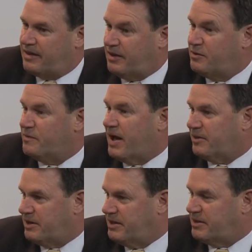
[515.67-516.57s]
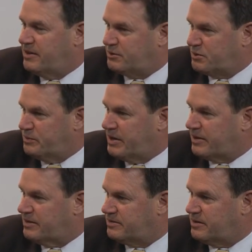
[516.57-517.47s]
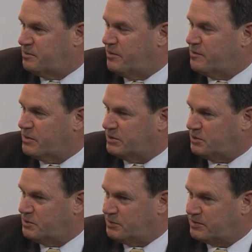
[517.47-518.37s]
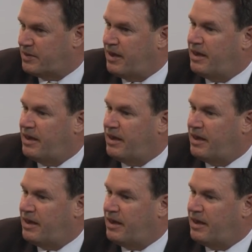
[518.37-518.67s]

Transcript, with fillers: Can you validate the instrument at the scene before it's used?